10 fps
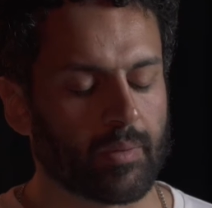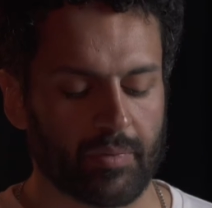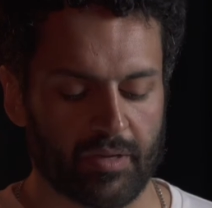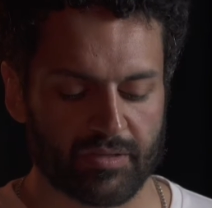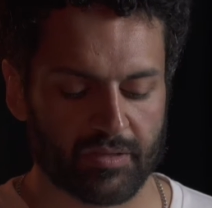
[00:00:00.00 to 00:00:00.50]

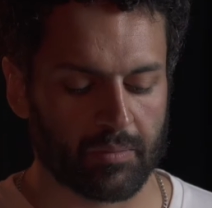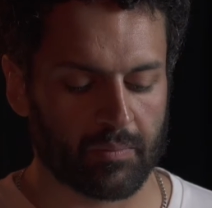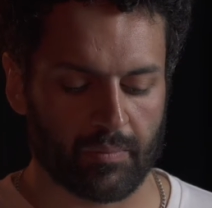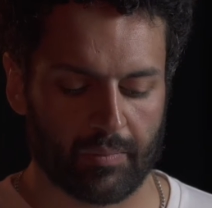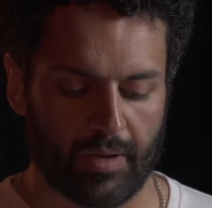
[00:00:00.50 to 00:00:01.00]
Amazing.
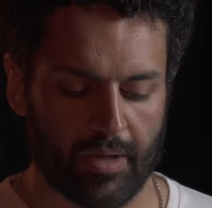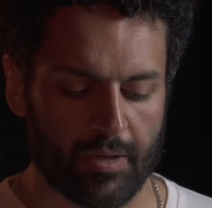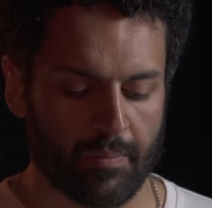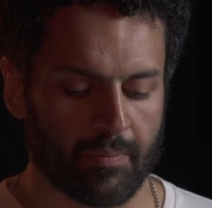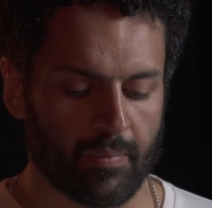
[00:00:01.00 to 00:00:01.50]

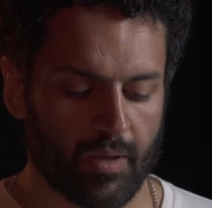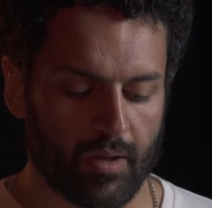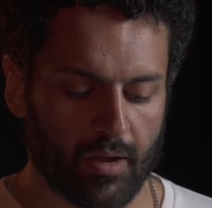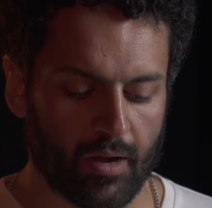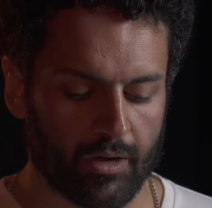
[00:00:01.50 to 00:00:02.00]

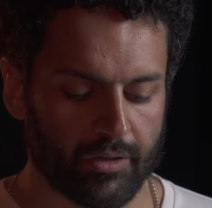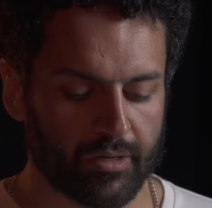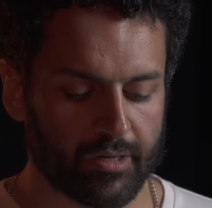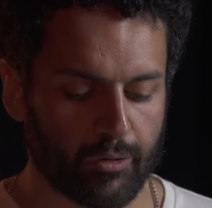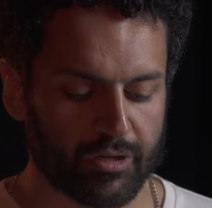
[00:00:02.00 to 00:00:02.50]
Are there
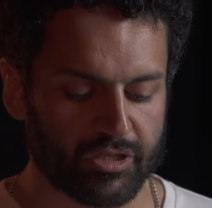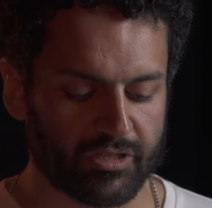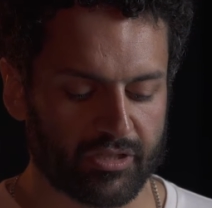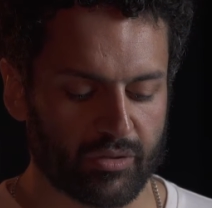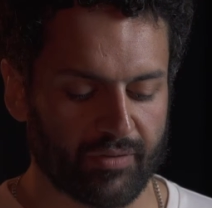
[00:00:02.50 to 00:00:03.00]
any questions
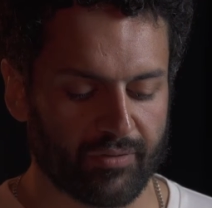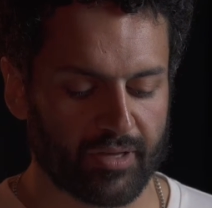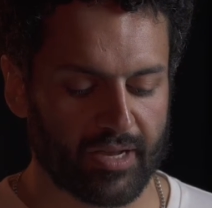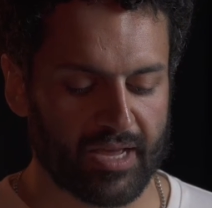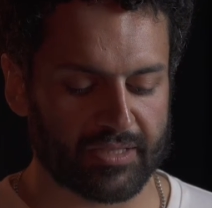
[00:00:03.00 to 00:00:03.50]
that you never
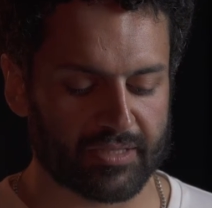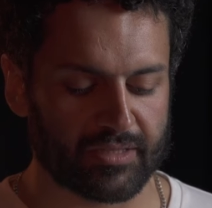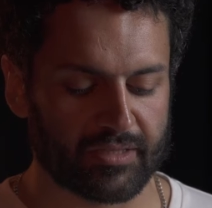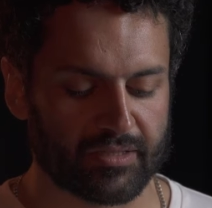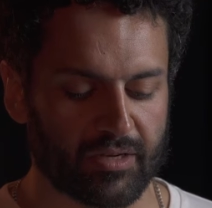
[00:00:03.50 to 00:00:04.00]
get asked at
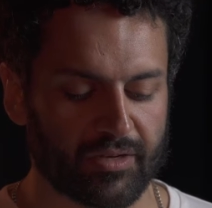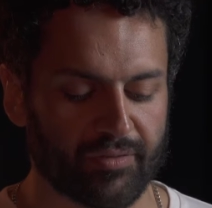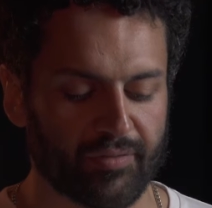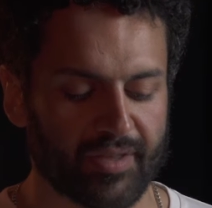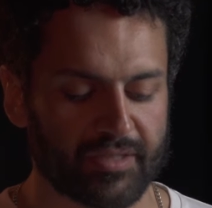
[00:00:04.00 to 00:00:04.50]
these kind
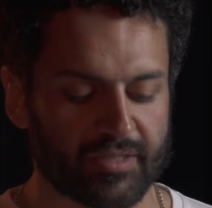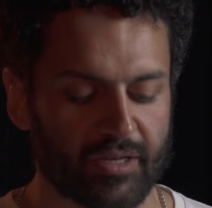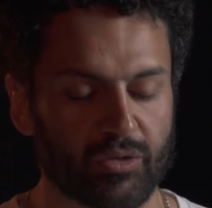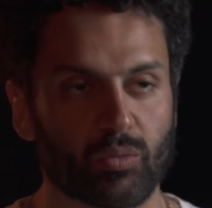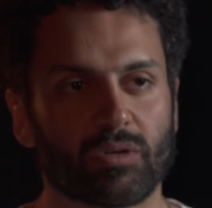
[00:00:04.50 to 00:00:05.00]
of events
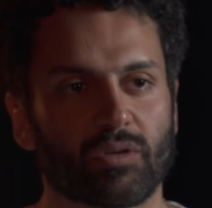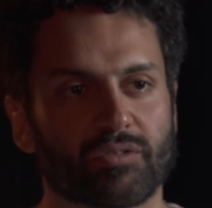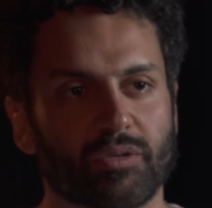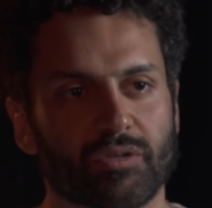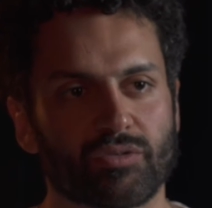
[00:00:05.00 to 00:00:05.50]
that you would love
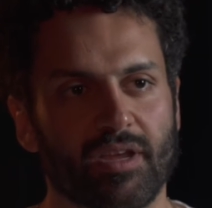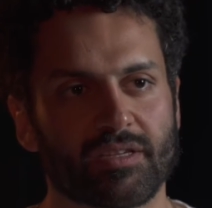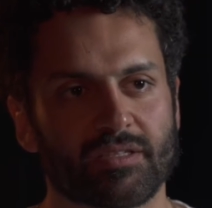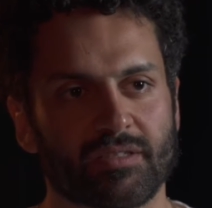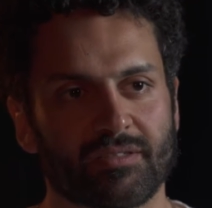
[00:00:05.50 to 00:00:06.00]
to
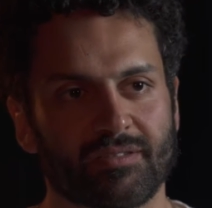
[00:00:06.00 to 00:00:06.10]
address?